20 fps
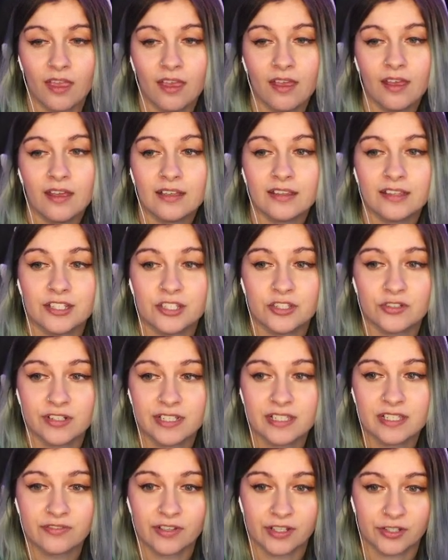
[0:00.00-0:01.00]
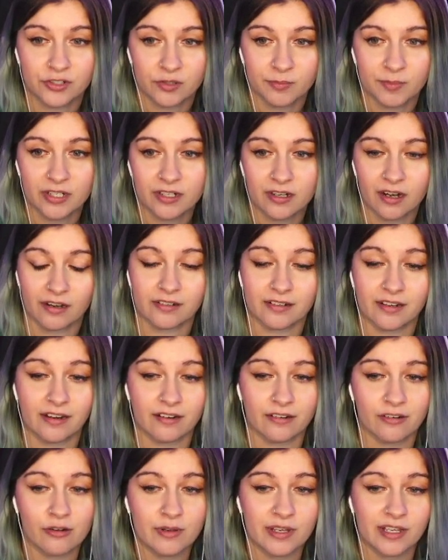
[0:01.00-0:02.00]
The streets of Undermere are
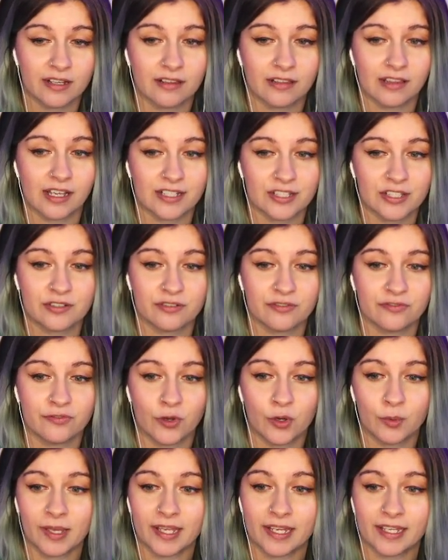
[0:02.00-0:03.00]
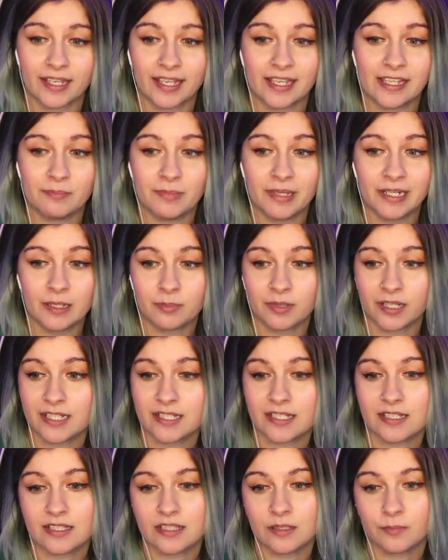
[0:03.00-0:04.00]
narrow and claustrophobic. In many
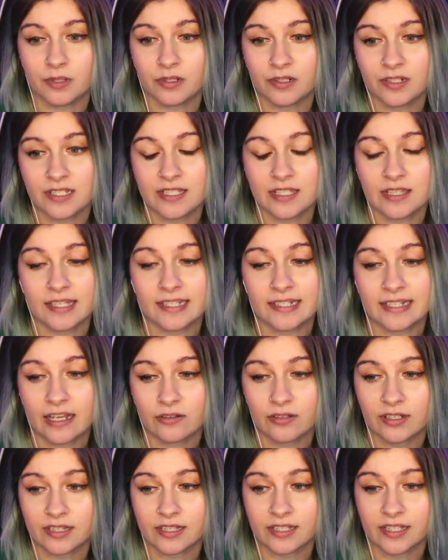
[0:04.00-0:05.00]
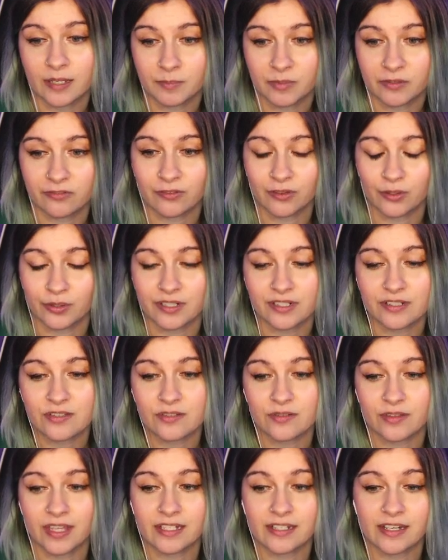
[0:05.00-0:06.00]
places, the buildings lean out at the upper floors so
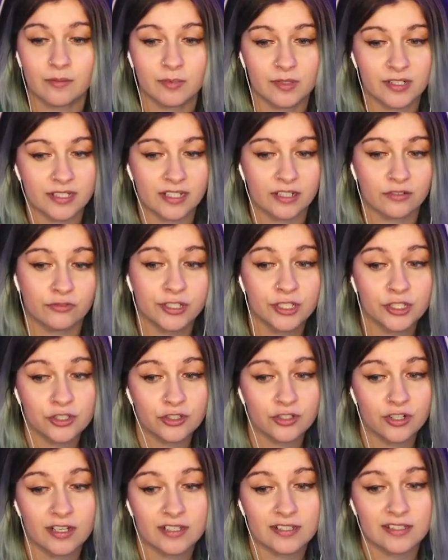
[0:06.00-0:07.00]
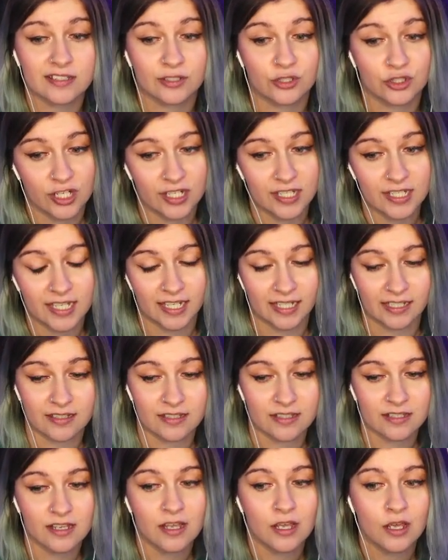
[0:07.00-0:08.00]
that neighbors can reach across and shake
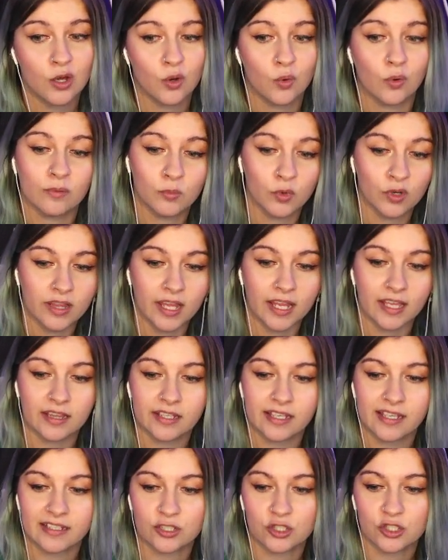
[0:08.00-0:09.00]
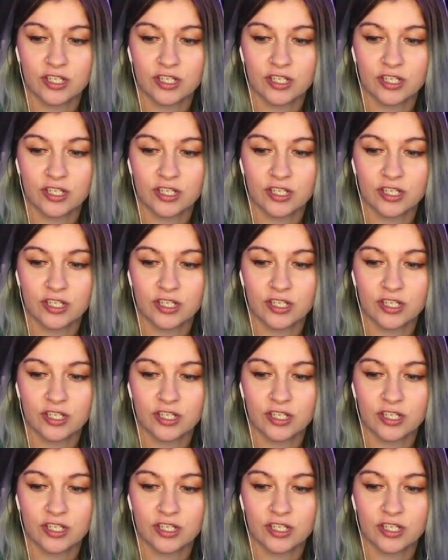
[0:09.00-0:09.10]
hands, or more likely exchange